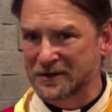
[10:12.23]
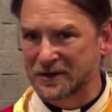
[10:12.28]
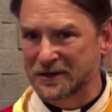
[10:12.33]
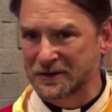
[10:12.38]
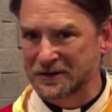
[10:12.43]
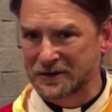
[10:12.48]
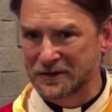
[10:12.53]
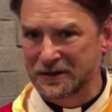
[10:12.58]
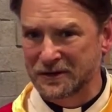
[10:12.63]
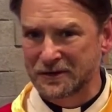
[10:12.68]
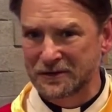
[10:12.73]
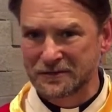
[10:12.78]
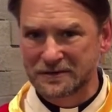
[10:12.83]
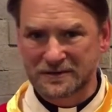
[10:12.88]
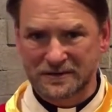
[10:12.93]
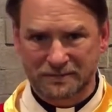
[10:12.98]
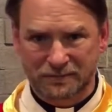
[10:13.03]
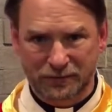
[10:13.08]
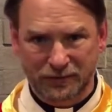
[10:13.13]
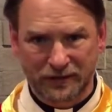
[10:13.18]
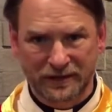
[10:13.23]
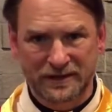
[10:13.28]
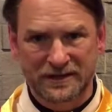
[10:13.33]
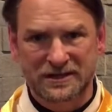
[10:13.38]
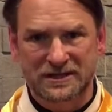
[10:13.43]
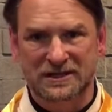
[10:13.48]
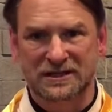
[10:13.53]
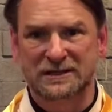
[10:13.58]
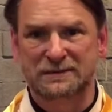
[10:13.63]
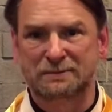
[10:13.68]
good news and
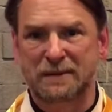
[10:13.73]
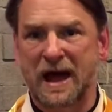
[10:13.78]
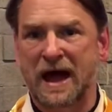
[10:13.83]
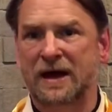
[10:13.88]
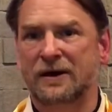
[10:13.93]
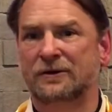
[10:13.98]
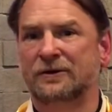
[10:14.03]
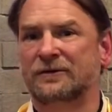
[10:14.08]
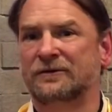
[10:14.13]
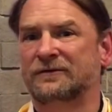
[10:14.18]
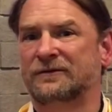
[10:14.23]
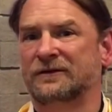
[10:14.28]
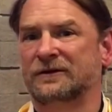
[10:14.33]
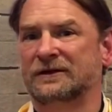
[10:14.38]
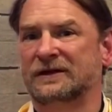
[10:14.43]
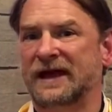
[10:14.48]
preach this powerful,